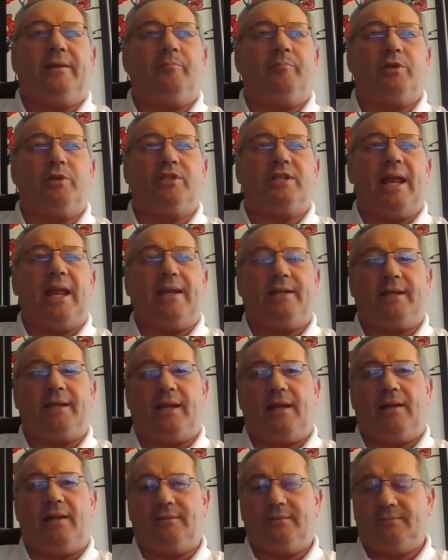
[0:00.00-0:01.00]

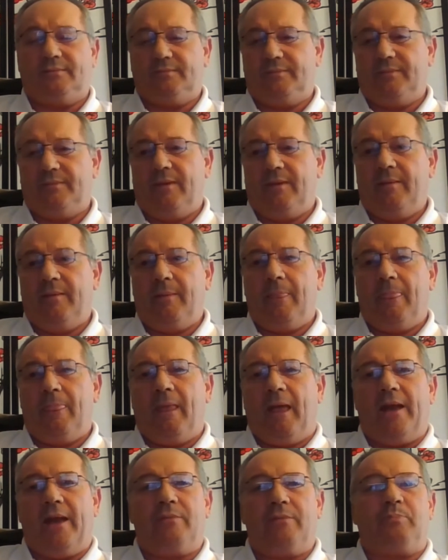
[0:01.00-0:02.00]
percentile.
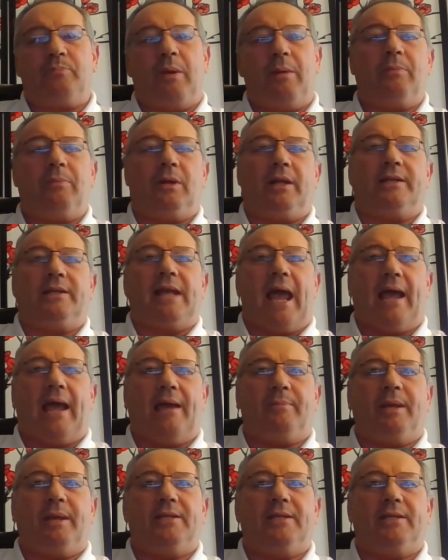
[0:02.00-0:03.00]
And people attack
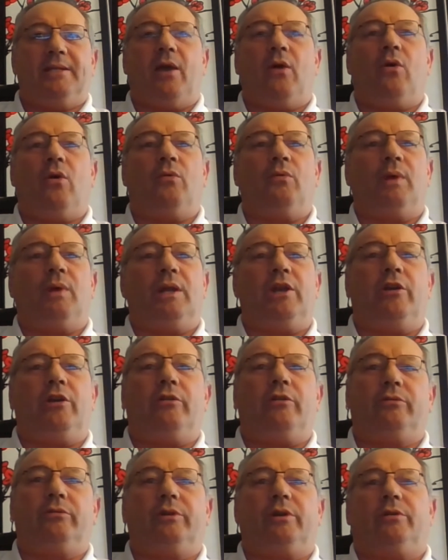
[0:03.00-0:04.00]
me and say, "Oh, well,
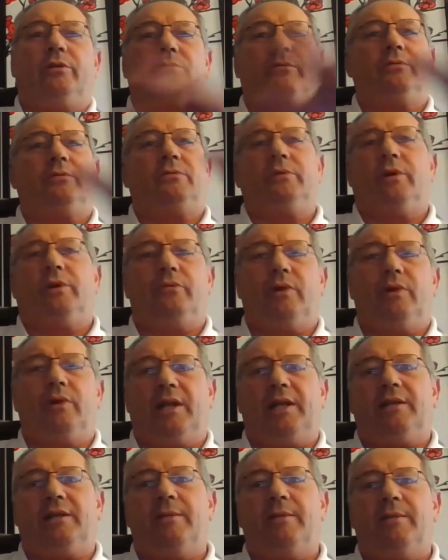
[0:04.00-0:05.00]
you're
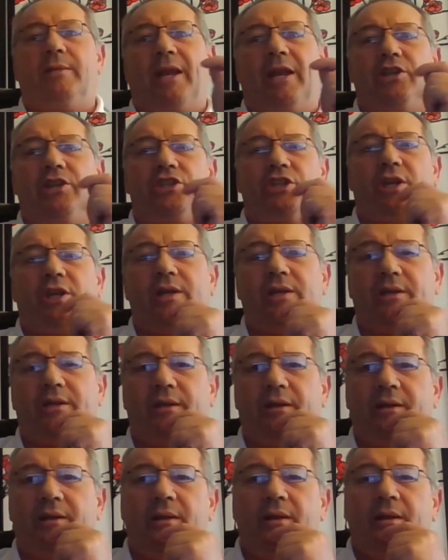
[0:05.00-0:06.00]
really diminishing
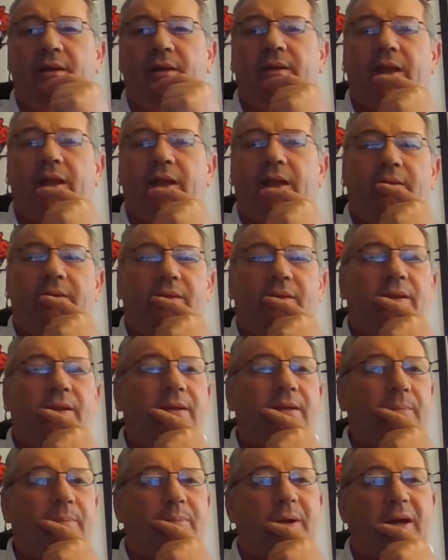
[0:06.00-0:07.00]
the
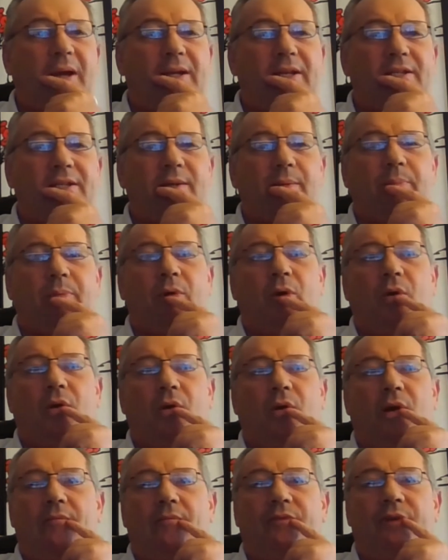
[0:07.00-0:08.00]
apprenticeship
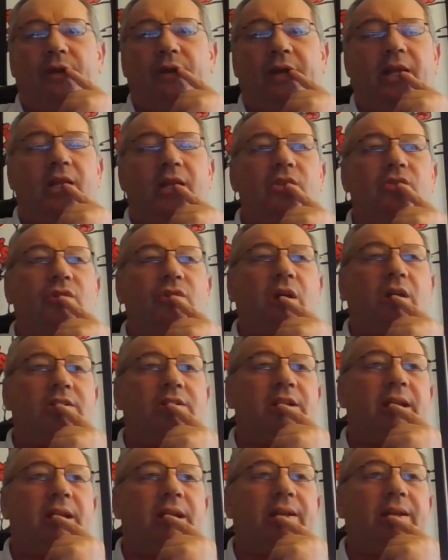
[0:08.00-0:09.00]
program for the
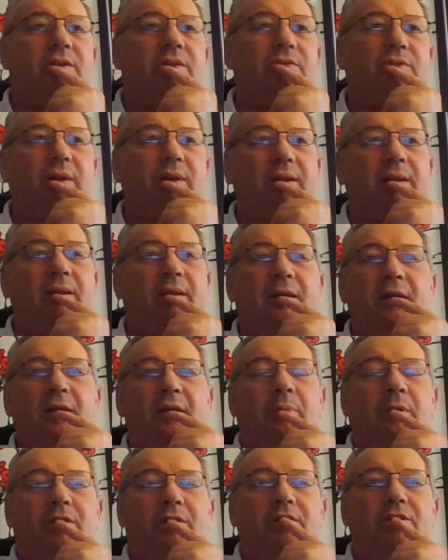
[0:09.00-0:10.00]
construction industry."
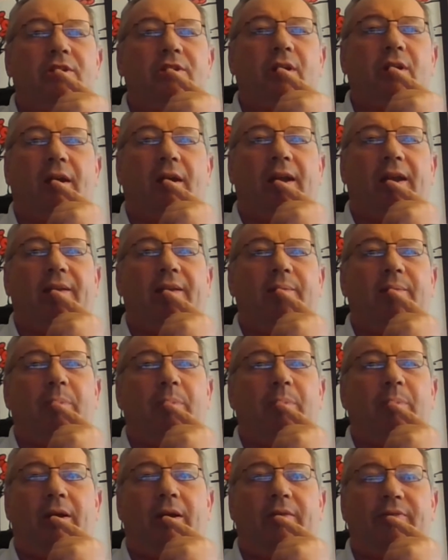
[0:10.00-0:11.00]
But the startling
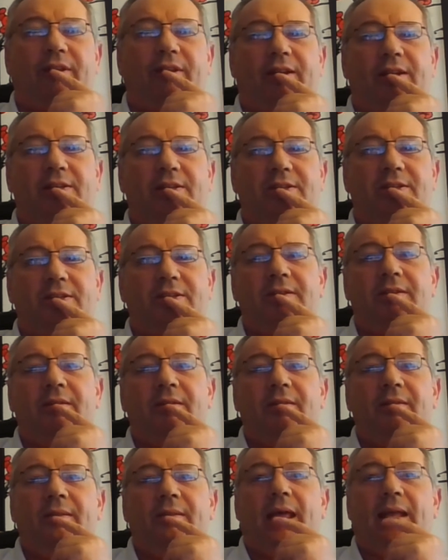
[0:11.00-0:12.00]
part of it is
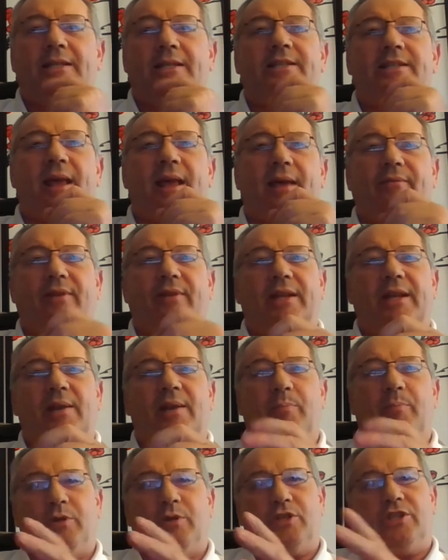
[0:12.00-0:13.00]
that
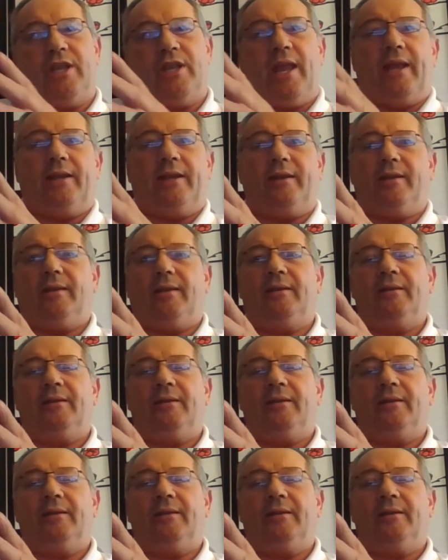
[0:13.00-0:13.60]
70%